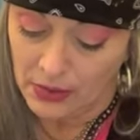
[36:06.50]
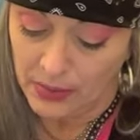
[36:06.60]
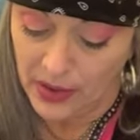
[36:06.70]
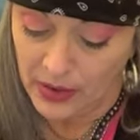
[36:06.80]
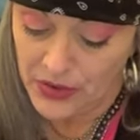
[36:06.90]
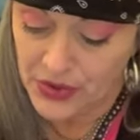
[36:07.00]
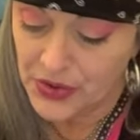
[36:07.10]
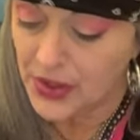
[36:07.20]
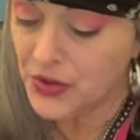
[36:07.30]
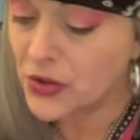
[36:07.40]
Brothers and
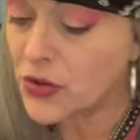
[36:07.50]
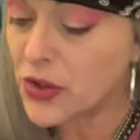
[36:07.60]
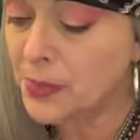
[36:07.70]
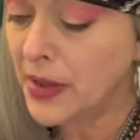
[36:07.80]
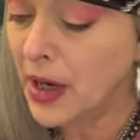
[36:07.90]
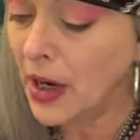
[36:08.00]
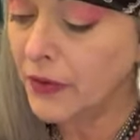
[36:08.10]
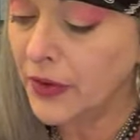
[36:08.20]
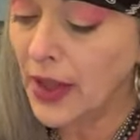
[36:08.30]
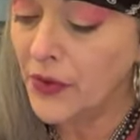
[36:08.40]
sisters, just be
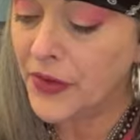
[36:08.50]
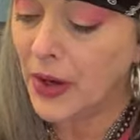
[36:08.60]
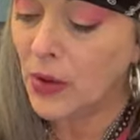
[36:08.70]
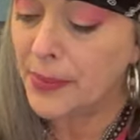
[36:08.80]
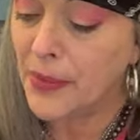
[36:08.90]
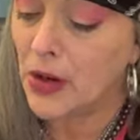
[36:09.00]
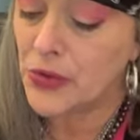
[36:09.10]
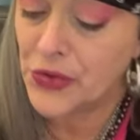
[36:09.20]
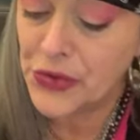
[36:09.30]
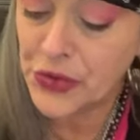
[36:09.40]
careful out there while
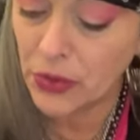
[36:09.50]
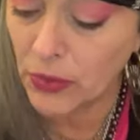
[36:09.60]
Mars is still